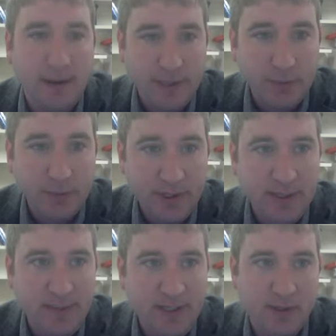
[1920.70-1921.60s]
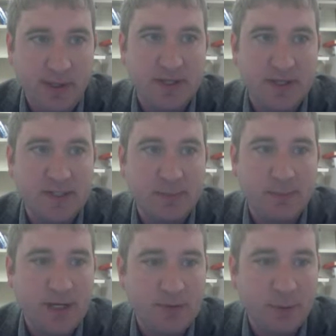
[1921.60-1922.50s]
really need to be doing this. And
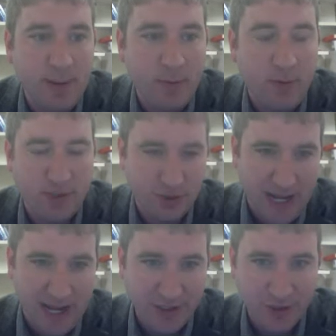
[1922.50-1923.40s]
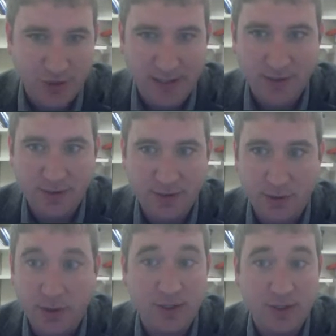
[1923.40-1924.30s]
because remember what you're actually trying to do. You're
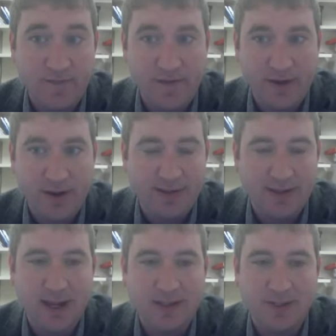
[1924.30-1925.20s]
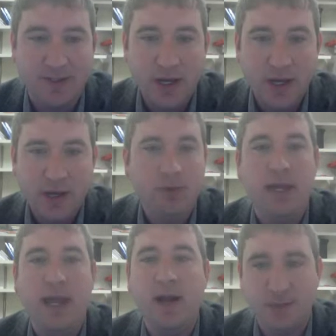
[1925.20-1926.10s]
not trying to figure out the answer. Who
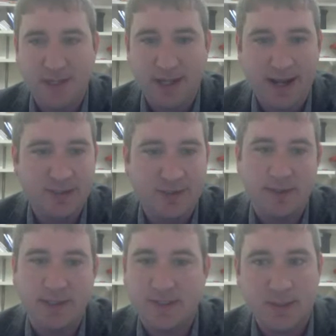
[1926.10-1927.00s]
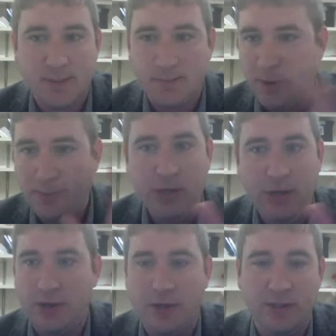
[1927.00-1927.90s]
cares what the answer is? Some computer
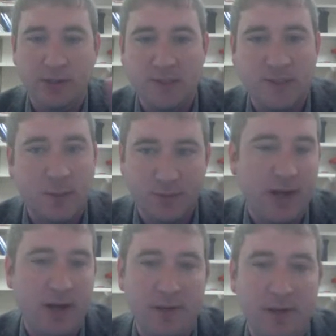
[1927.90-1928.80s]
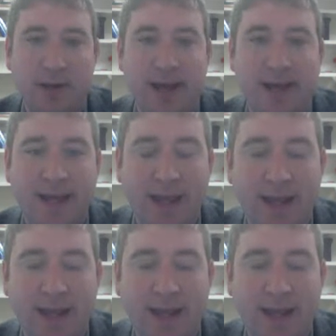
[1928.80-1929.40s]
can do this so much better than you and I can.